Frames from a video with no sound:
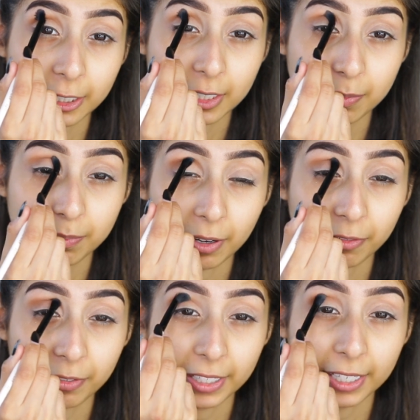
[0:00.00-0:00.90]
and just
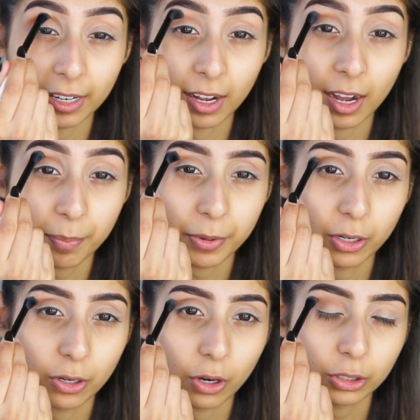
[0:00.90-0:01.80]
buffing it up,
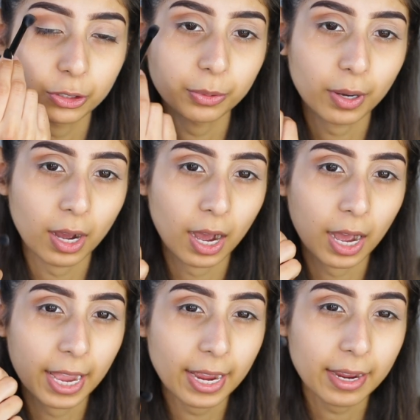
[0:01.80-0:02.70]
not too
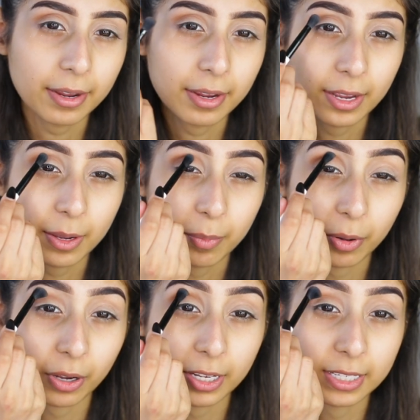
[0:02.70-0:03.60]
high
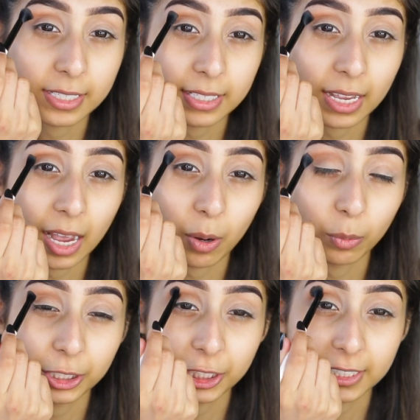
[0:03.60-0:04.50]
because I
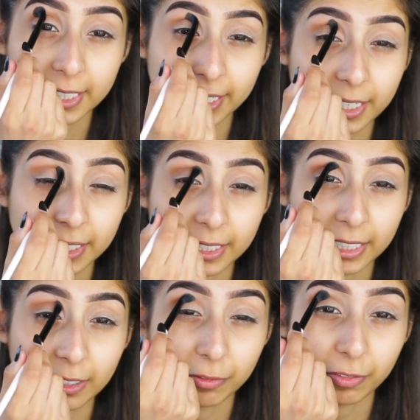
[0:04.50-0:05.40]
want to just take a
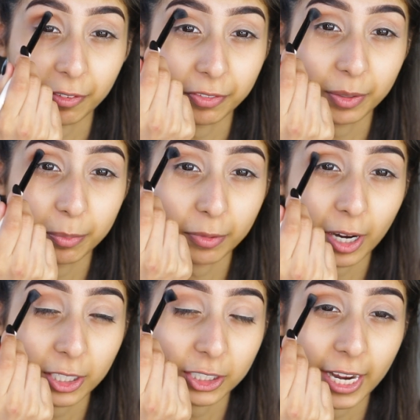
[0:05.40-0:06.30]
clean fluffy
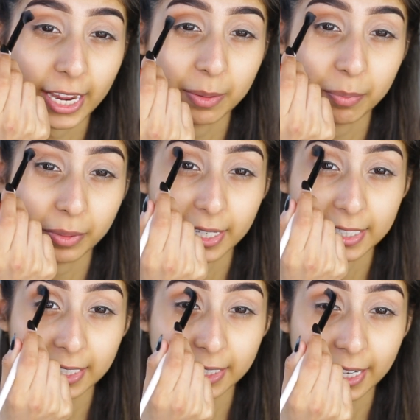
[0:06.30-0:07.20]
brush and
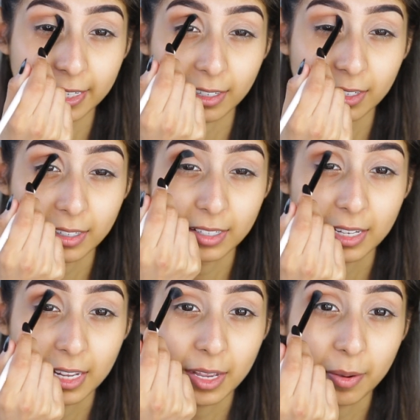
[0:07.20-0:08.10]
blend it later.
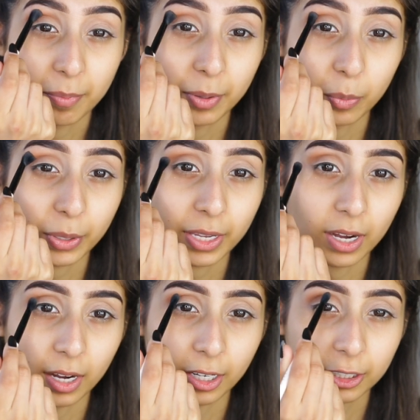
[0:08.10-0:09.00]
But we
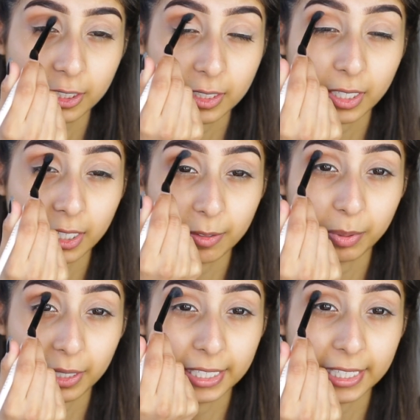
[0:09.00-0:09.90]
are just kind of
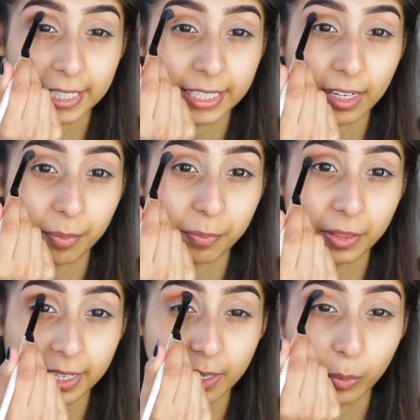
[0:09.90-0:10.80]
blending it up
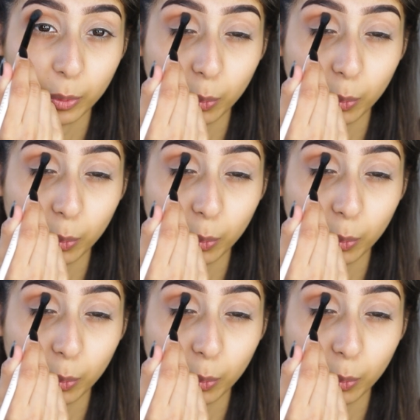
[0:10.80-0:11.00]
there